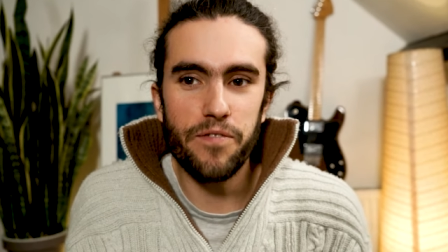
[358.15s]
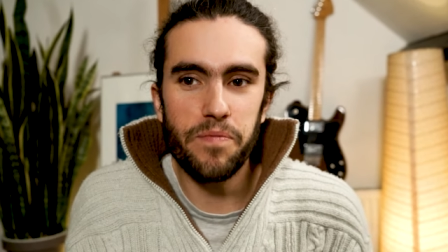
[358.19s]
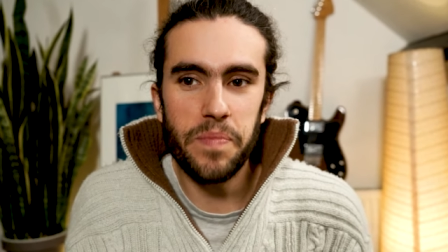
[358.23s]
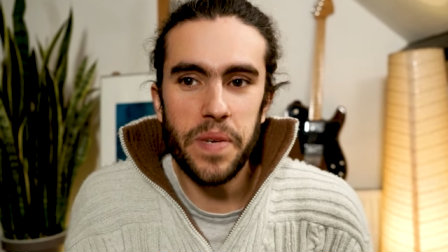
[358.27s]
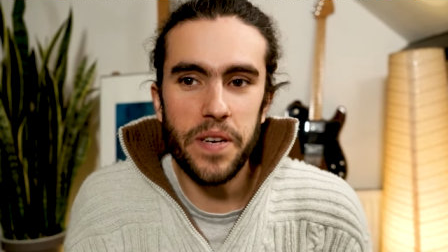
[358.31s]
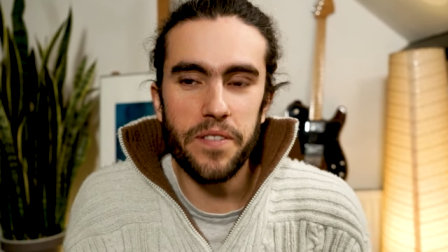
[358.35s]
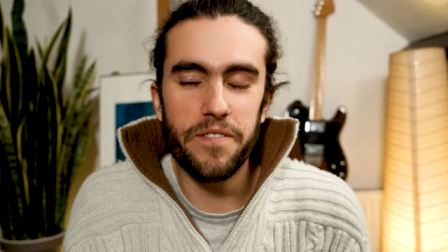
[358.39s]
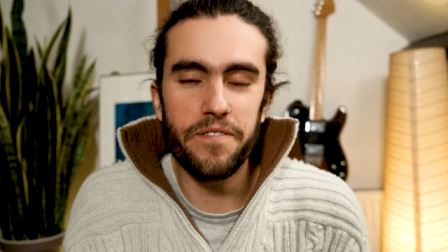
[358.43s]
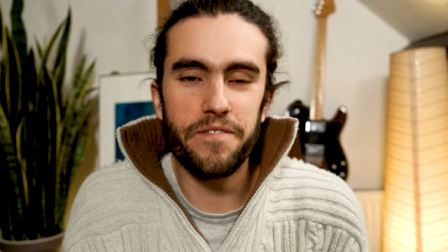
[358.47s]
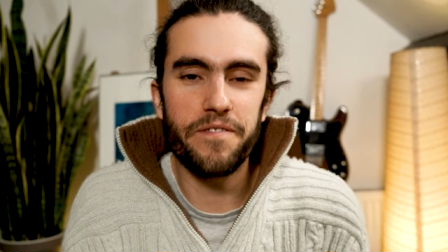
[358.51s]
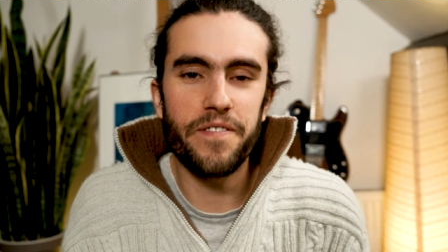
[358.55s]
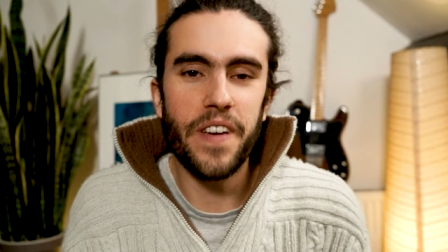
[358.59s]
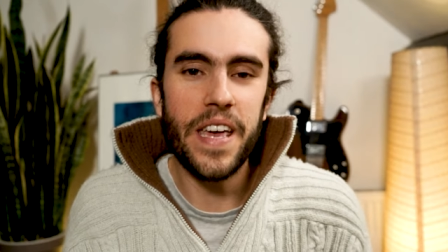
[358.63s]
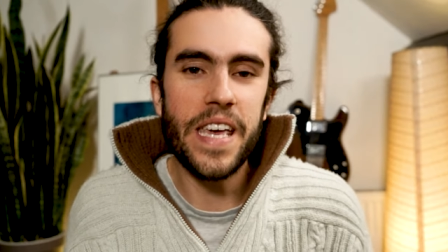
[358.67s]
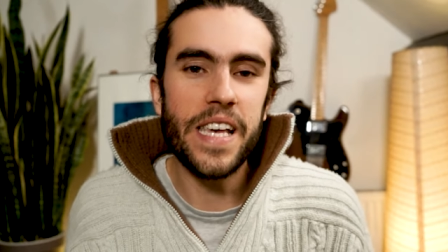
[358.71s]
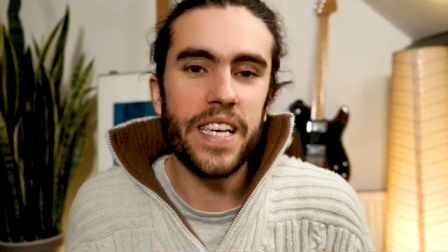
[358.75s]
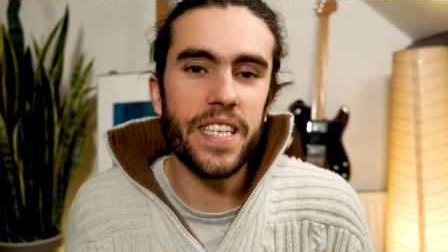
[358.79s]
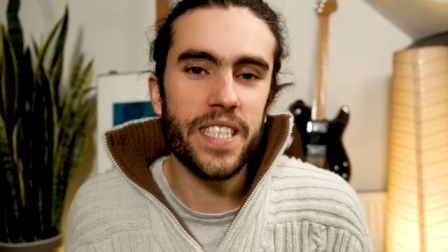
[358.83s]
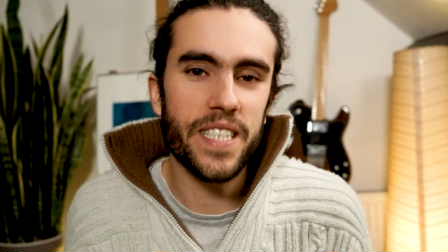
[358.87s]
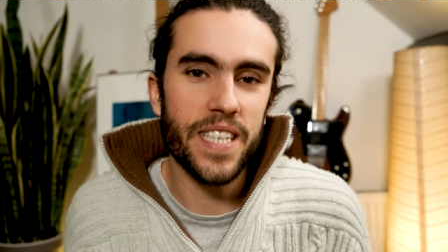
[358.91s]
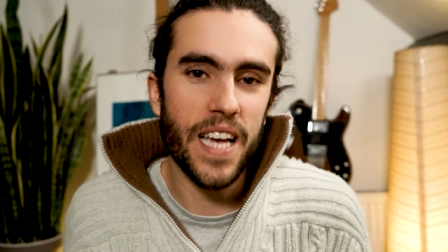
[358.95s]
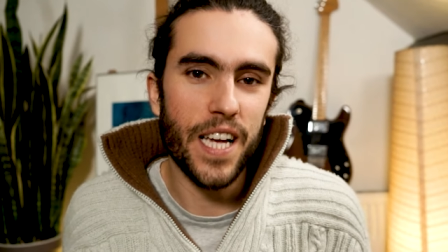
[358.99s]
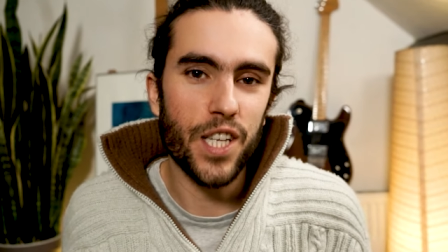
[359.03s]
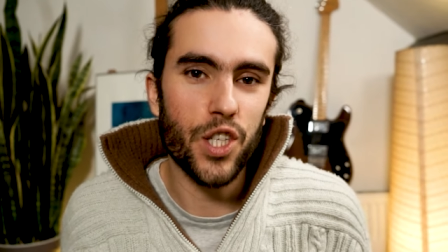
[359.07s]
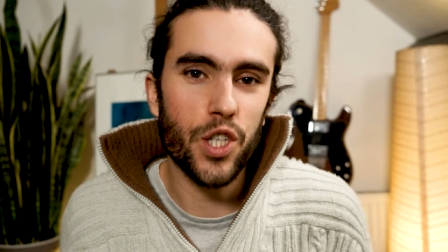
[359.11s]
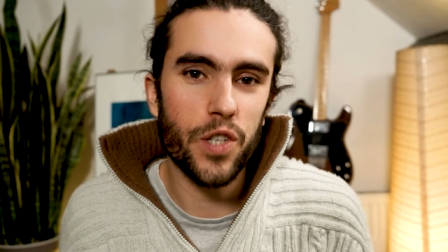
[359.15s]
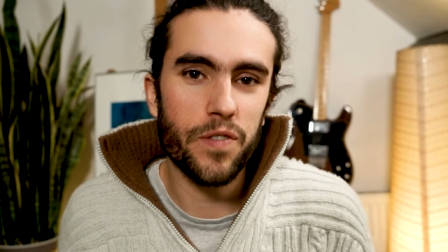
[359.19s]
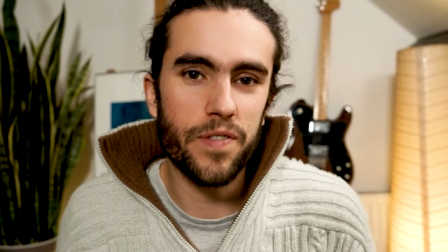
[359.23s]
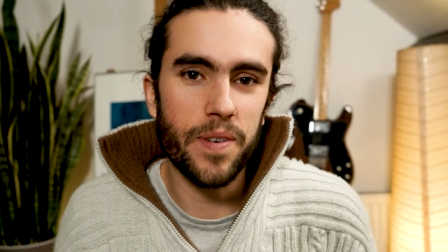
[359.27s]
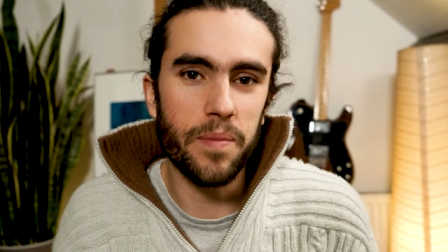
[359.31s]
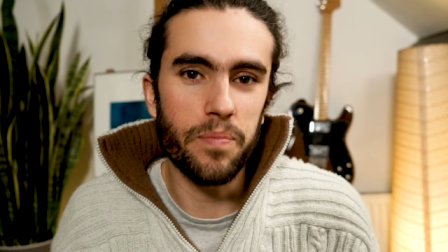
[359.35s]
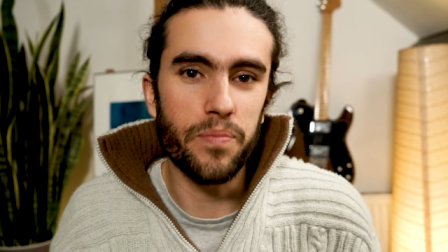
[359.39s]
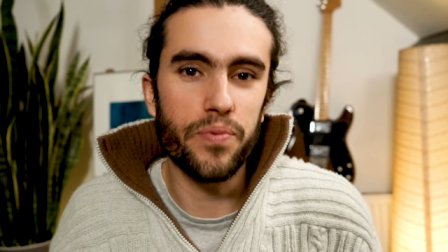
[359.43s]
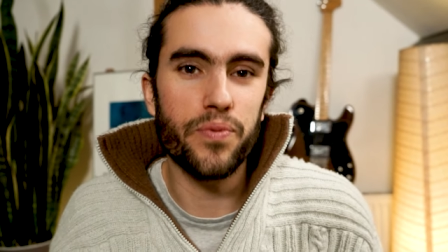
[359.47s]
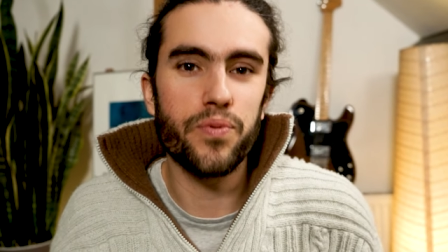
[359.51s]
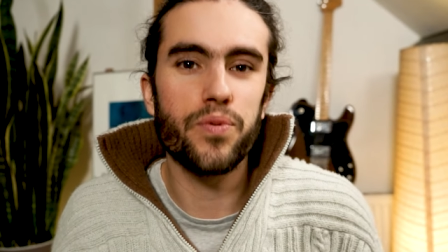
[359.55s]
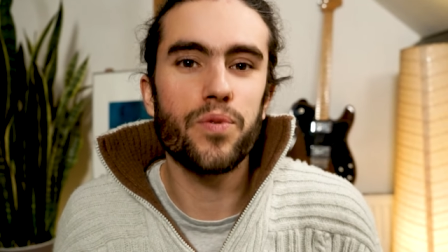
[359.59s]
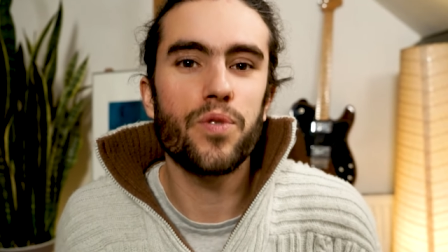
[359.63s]
me a fake sense of
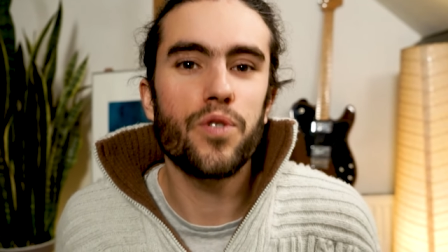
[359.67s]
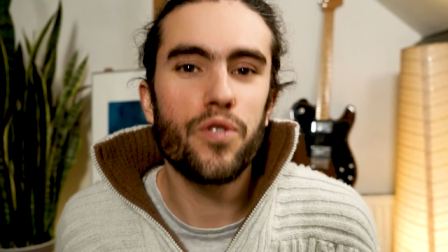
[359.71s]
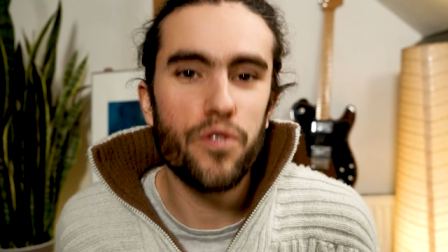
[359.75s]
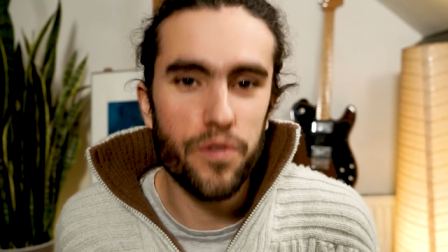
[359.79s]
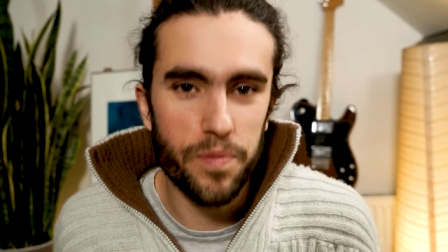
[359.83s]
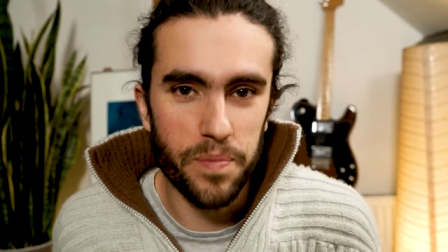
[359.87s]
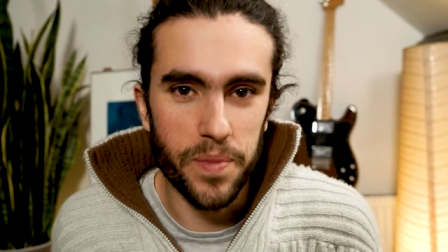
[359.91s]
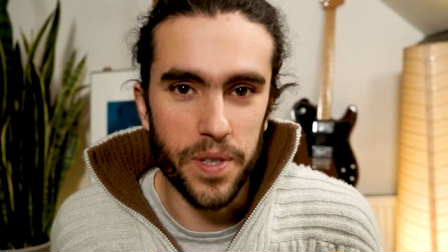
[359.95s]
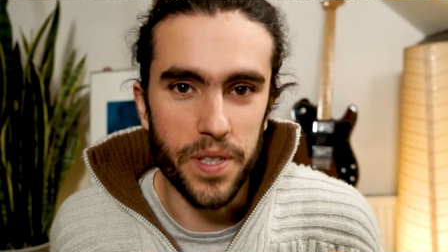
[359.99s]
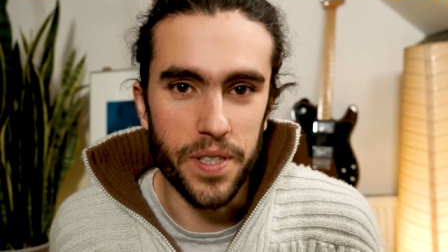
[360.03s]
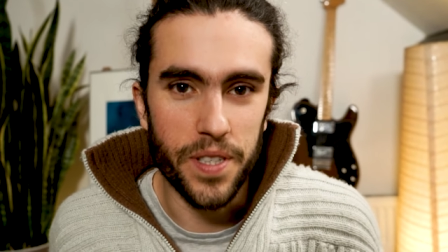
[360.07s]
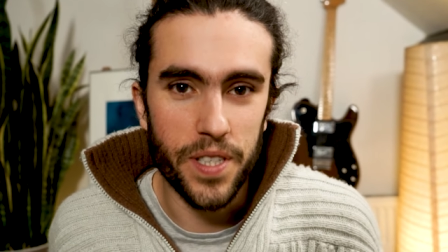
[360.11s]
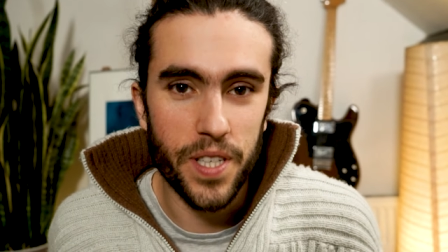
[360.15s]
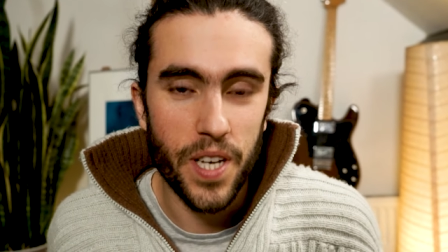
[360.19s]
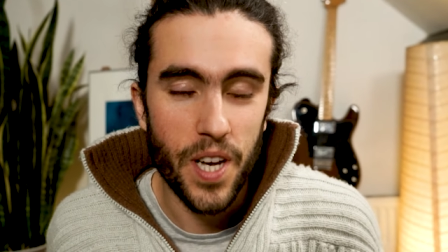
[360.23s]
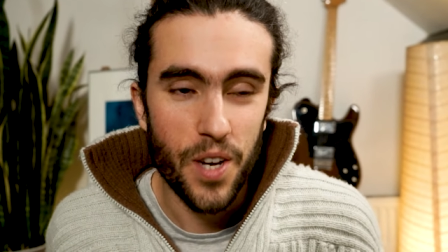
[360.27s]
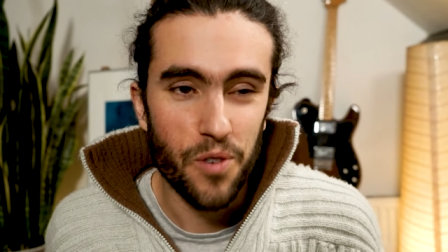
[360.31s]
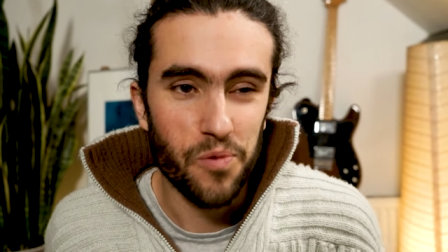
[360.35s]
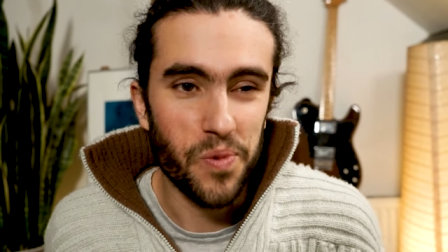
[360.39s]
improvement